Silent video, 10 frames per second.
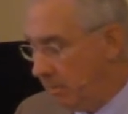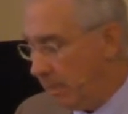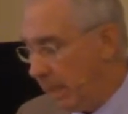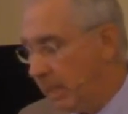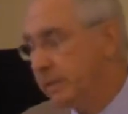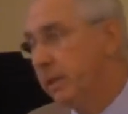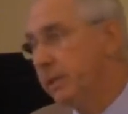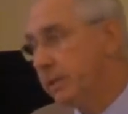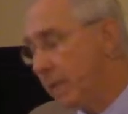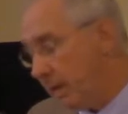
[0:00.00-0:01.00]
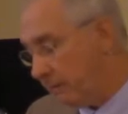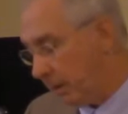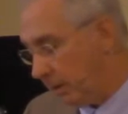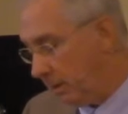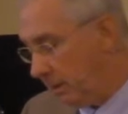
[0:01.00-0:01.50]
but as our
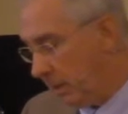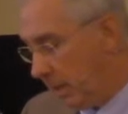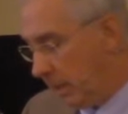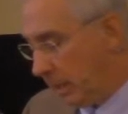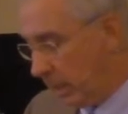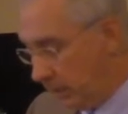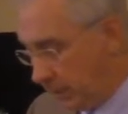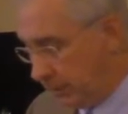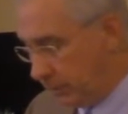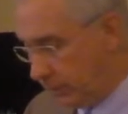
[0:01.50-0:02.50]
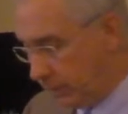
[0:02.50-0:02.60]
Savior, he also